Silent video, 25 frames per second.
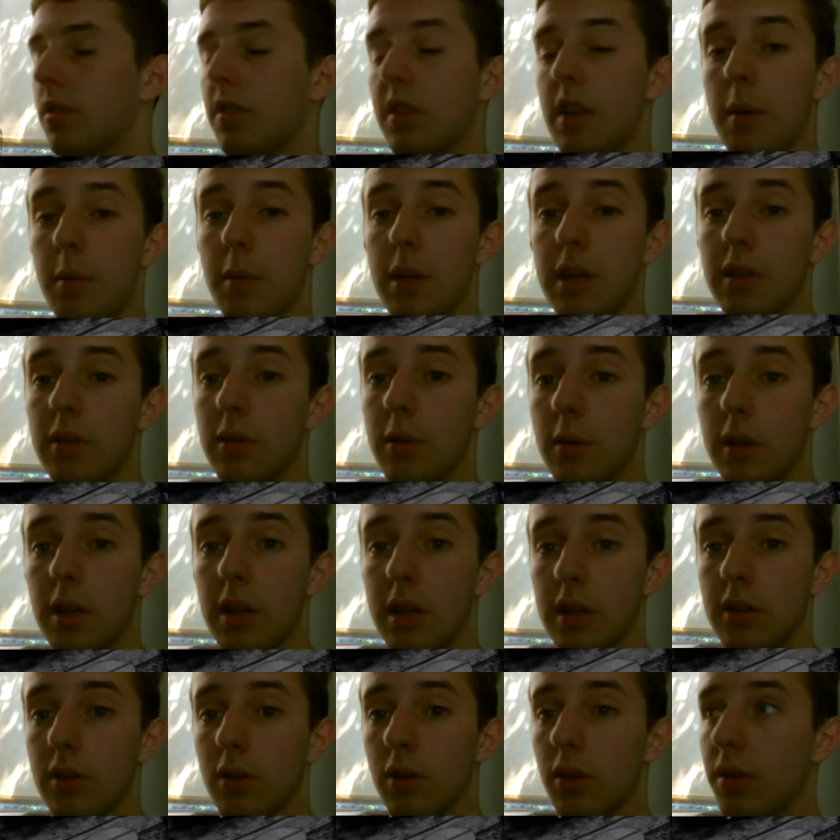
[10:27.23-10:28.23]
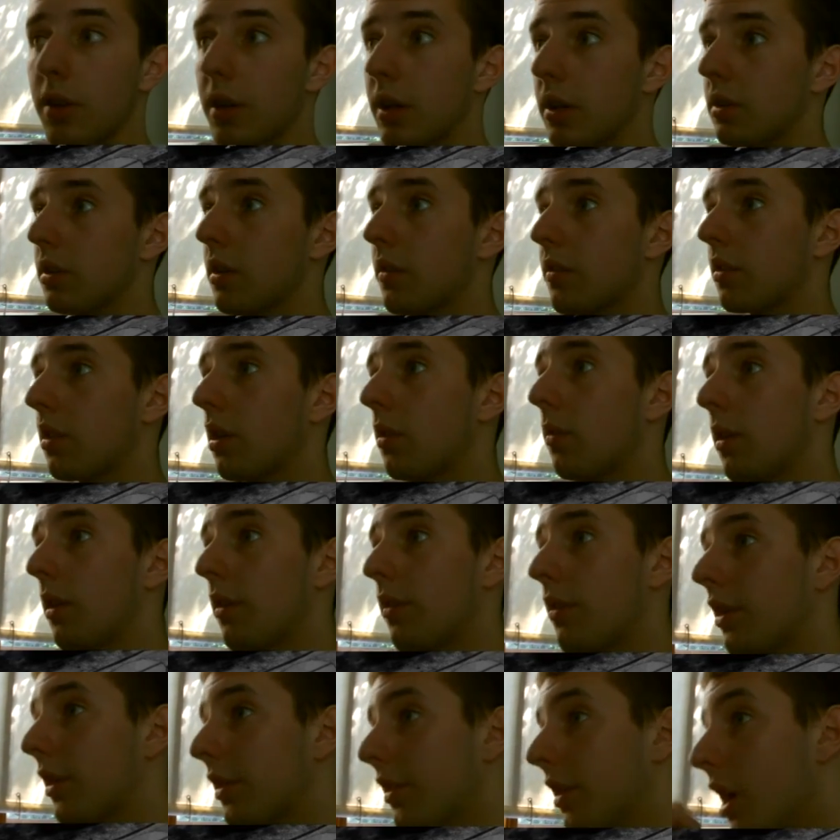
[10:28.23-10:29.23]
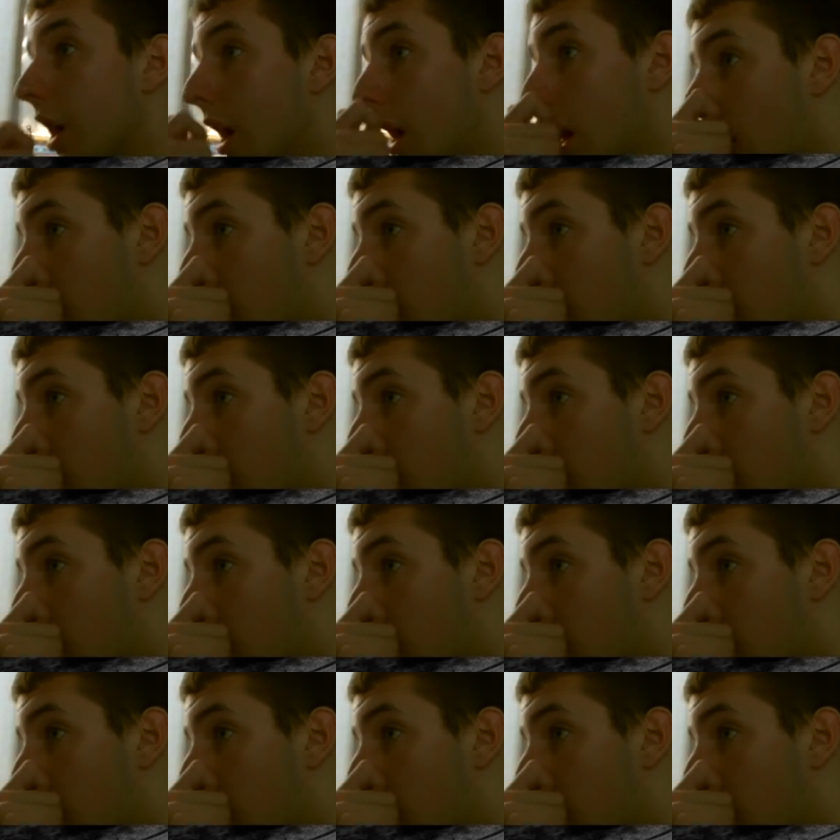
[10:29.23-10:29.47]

So that means for these sort of things you have to go really fast.